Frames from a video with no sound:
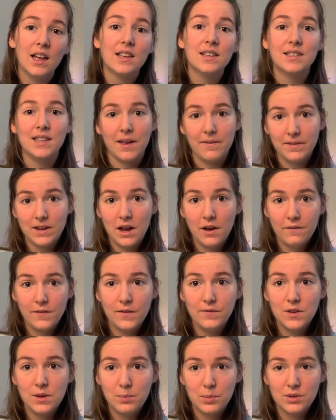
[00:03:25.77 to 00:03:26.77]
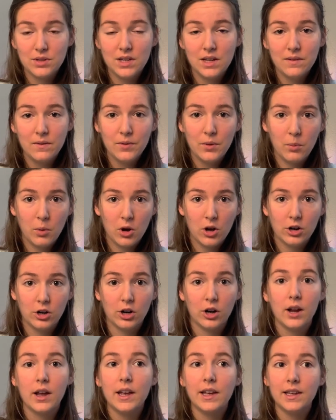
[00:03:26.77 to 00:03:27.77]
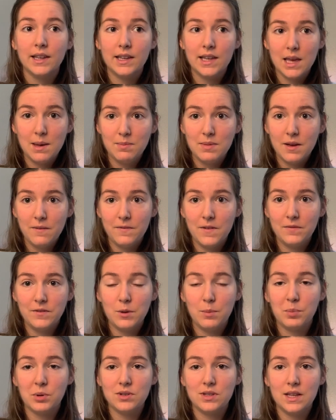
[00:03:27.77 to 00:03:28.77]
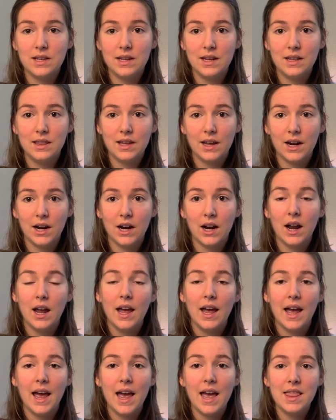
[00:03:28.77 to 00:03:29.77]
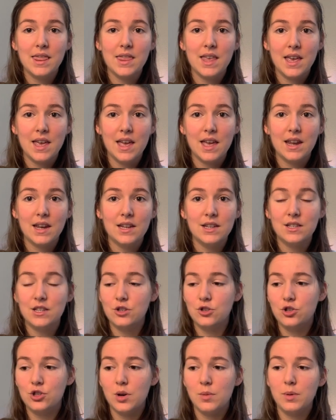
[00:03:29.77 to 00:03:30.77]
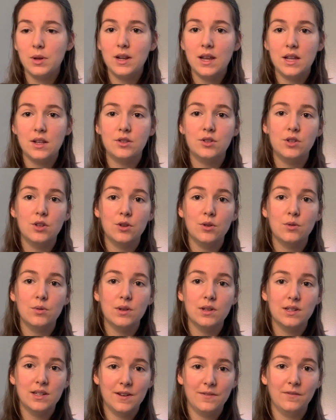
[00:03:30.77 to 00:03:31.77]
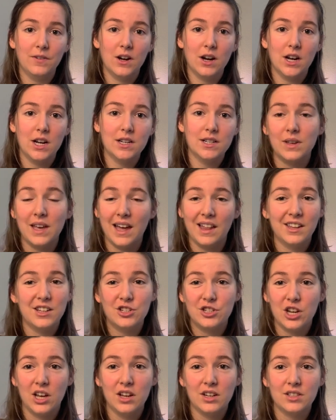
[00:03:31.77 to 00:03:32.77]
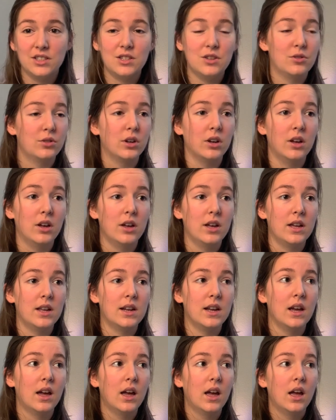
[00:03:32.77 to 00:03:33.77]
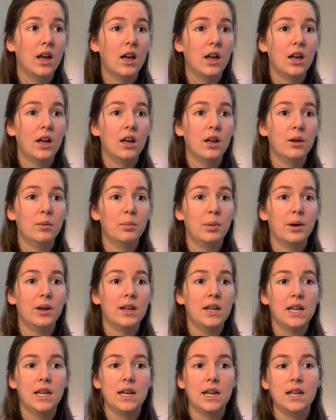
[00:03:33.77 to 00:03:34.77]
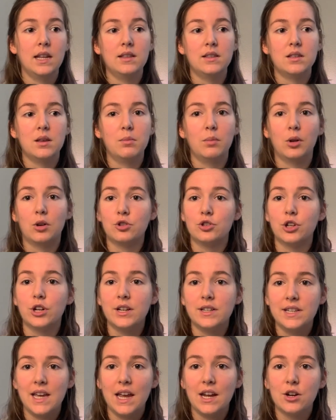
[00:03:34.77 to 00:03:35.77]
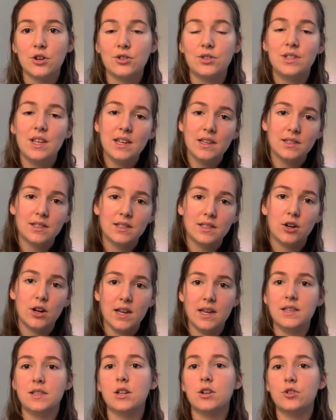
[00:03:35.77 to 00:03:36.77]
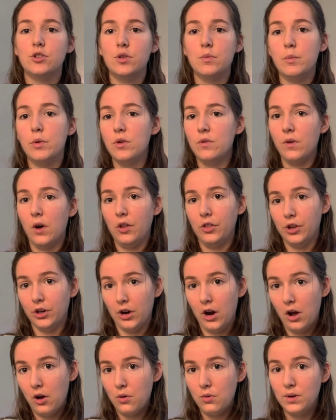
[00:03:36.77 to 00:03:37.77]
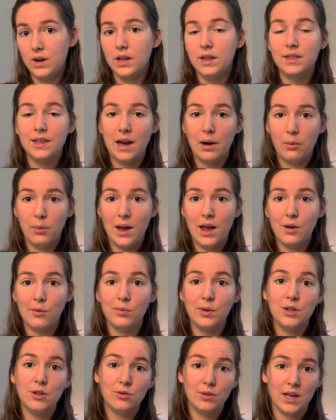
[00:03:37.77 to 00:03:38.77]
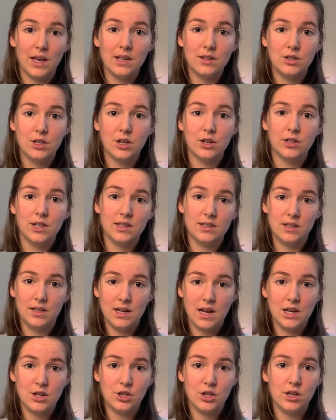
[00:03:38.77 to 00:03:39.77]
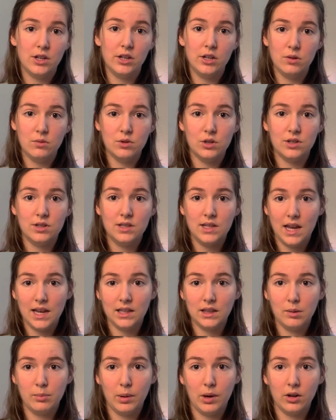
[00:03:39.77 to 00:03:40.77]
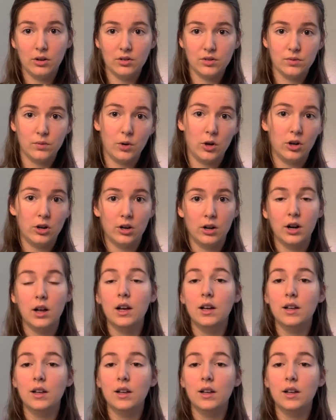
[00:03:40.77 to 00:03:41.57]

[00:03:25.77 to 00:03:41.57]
siphon out 50% of the water, keep that 50% in there, and then distribute it to different gallon jugs. You could put it in some larger containers, things that are easier to move on their own. That way, when you get to your destination, you just take the bottles of water,